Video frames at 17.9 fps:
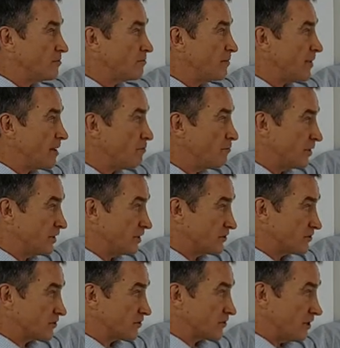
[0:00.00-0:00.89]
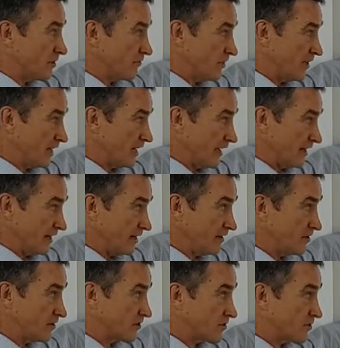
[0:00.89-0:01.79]
are members of the
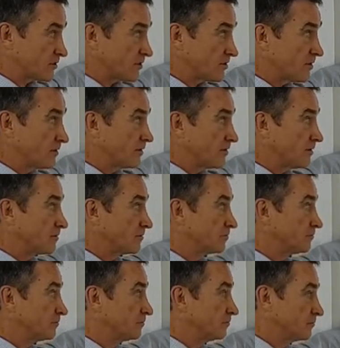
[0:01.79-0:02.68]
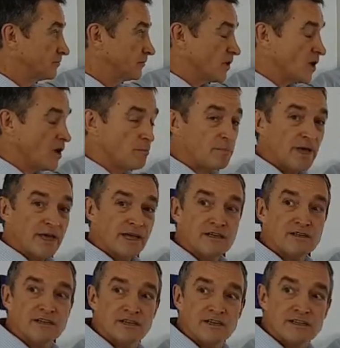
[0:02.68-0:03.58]
alliance are
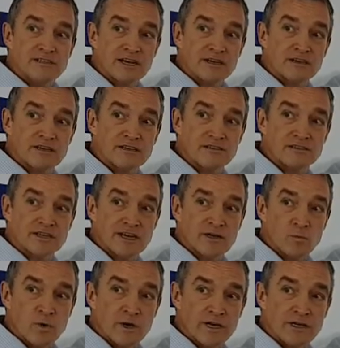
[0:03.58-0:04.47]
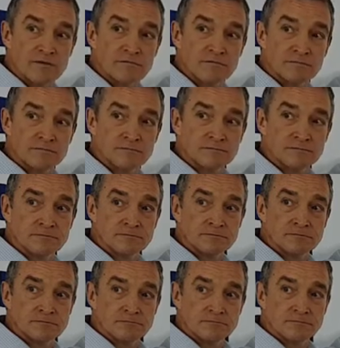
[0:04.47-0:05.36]
paid in exactly the same way.
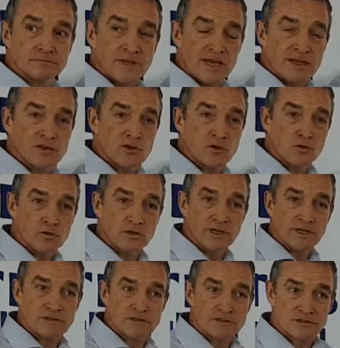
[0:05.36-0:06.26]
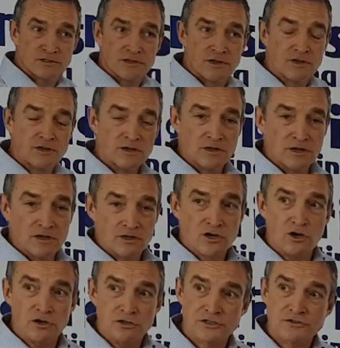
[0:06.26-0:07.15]
I call it
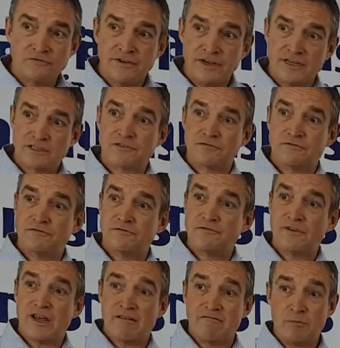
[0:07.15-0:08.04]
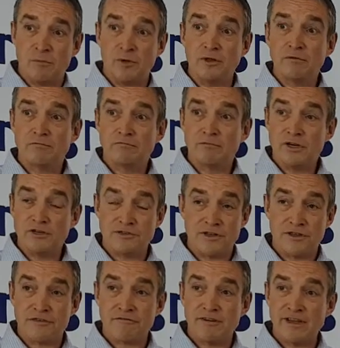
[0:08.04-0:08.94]
cost fixed variable, as
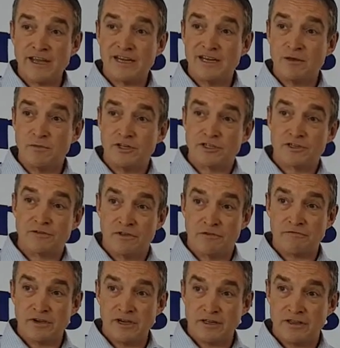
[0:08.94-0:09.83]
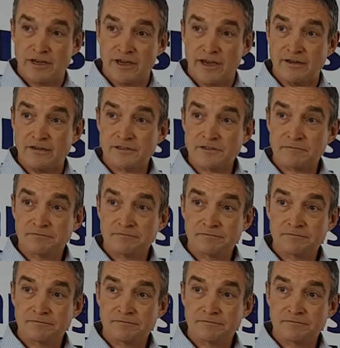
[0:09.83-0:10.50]
the three elements of the fee they get.